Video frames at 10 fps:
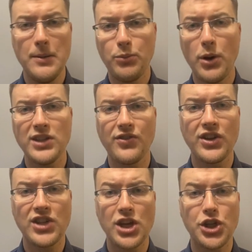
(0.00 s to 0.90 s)
Price
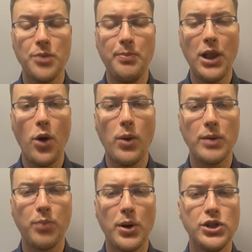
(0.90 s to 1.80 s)
fixation below
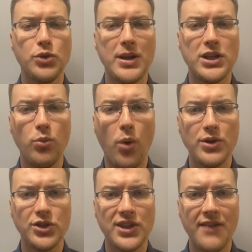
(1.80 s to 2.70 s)

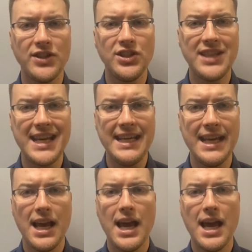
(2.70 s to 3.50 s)
1.2170